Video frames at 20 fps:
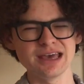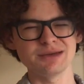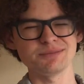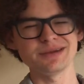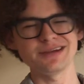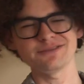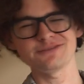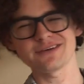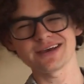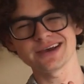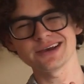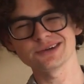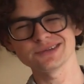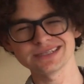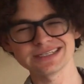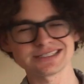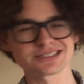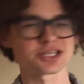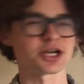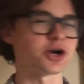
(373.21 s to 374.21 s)
but if I
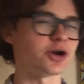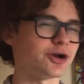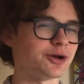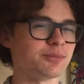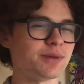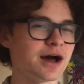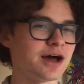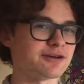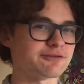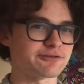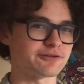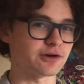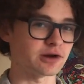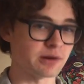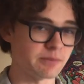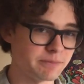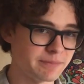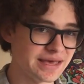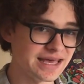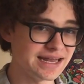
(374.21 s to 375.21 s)
only turn them on for
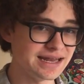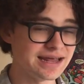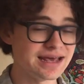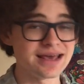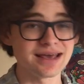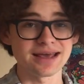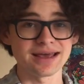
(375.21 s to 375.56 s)
a bit,